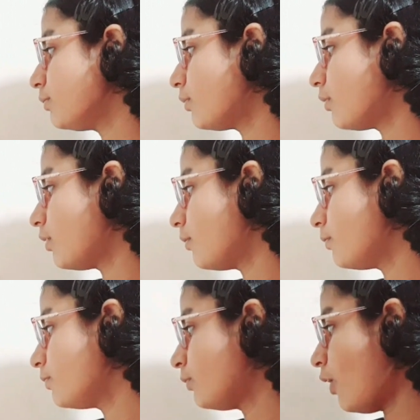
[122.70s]
the
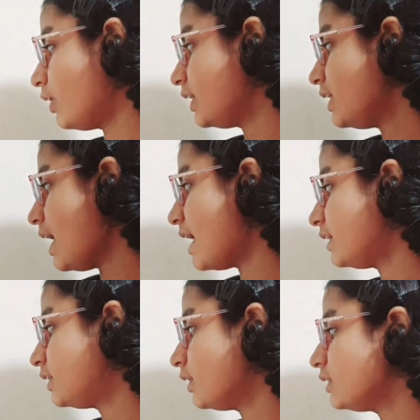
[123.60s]
body
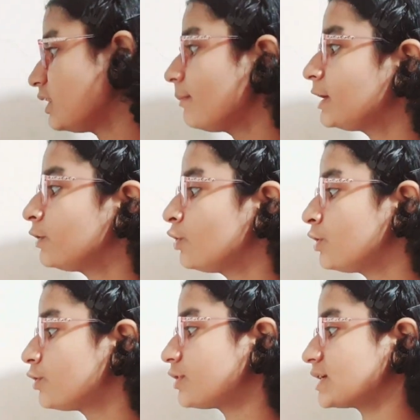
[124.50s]
and turn them into
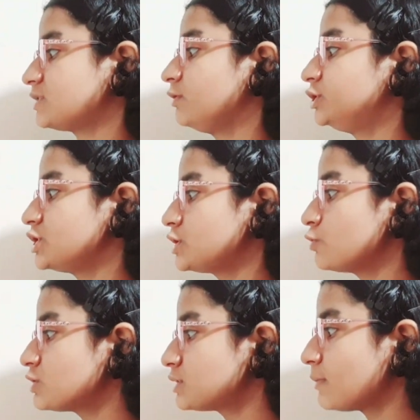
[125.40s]
nutrients, which is
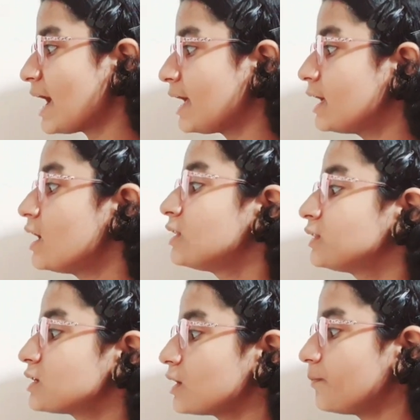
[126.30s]
used by
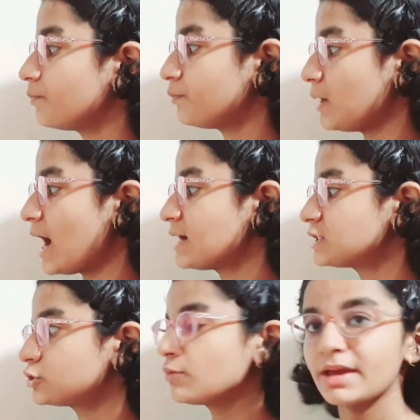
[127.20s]
the
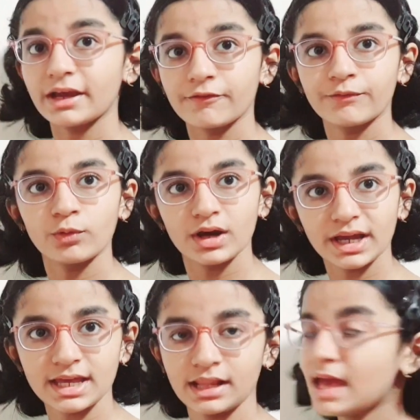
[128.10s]
plants to make food
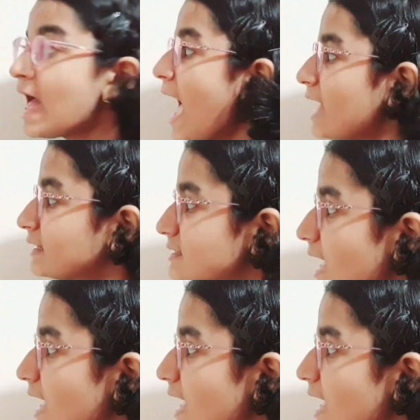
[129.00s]
again, and the